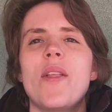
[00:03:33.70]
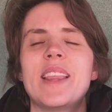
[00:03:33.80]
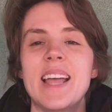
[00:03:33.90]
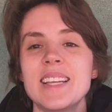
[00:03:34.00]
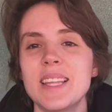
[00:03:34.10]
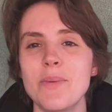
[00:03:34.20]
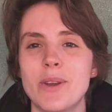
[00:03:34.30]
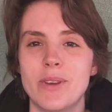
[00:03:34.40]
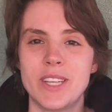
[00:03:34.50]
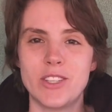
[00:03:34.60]
The last thing we're
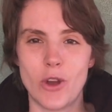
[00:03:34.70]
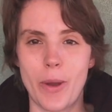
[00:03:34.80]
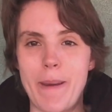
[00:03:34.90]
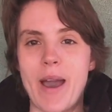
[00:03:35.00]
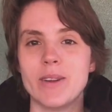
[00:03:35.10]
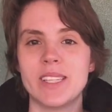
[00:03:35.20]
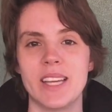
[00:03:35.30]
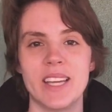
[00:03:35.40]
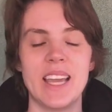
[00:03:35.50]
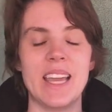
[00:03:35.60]
going to talk about
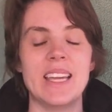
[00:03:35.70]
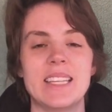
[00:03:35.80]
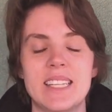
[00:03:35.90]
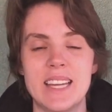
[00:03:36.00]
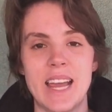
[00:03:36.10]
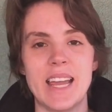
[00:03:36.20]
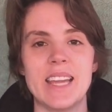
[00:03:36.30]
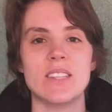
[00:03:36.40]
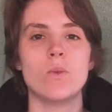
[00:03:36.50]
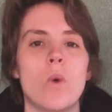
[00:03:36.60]
today
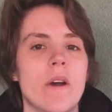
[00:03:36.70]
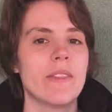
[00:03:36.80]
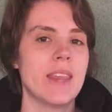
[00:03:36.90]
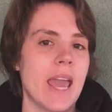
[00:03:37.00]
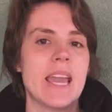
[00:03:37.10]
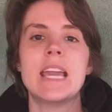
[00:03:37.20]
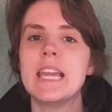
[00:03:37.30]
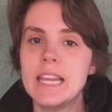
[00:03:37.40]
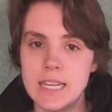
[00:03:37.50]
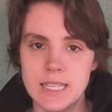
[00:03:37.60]
is what they
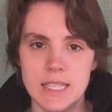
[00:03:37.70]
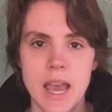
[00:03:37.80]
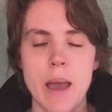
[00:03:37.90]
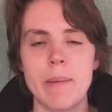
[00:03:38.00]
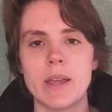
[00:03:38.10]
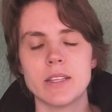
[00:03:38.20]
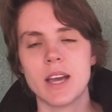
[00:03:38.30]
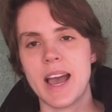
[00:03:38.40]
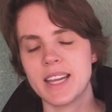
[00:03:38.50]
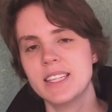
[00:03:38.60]
eat, because our
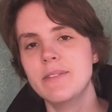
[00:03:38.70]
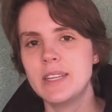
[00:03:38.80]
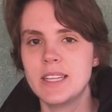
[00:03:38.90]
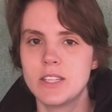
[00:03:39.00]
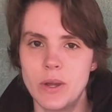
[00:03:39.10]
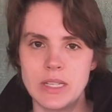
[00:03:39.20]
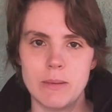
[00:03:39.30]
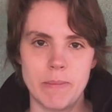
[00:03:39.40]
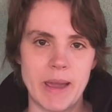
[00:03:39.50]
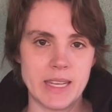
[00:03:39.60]
activity is going to be
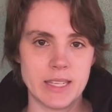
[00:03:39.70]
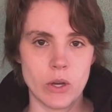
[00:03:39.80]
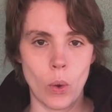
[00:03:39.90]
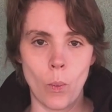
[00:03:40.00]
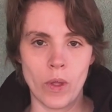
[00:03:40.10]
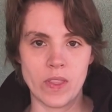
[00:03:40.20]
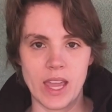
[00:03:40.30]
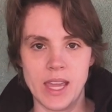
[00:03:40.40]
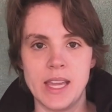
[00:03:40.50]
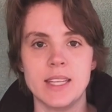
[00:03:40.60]
based on what they
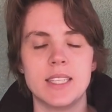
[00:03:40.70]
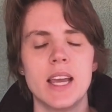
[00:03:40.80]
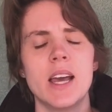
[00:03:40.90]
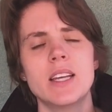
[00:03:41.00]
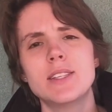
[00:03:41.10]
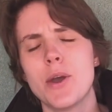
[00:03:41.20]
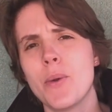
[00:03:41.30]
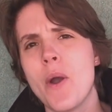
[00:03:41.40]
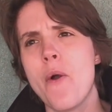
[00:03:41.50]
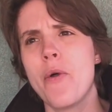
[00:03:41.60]
eat. So
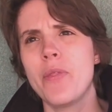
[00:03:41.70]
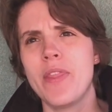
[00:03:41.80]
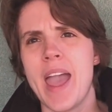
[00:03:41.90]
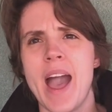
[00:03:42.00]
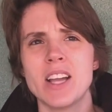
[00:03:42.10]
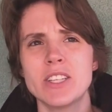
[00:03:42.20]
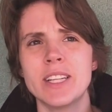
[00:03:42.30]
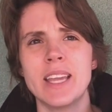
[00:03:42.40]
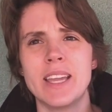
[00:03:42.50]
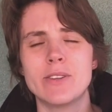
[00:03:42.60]
they
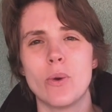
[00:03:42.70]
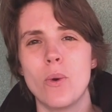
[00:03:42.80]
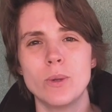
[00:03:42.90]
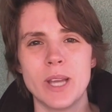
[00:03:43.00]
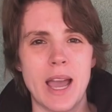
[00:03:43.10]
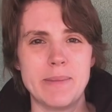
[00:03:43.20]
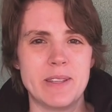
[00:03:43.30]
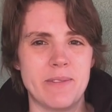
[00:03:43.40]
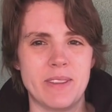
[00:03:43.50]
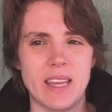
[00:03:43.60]
actually eat all types
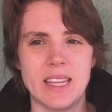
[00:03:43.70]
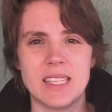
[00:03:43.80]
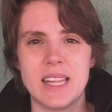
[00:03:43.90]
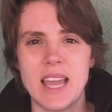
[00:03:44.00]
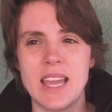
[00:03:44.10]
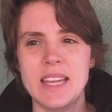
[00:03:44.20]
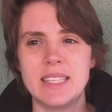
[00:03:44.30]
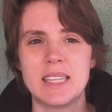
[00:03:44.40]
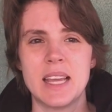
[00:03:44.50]
of things. They eat